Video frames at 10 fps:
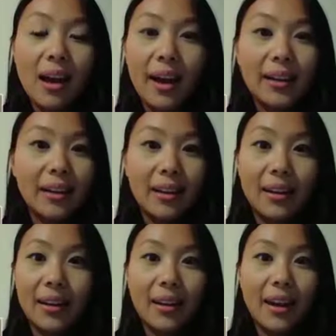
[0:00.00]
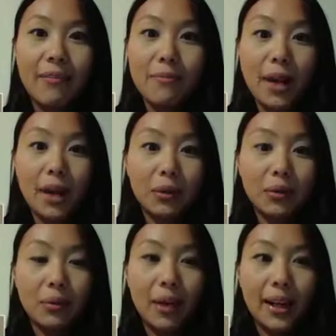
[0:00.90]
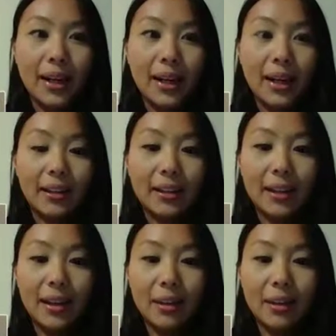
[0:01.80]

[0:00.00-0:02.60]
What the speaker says: I've met through writing.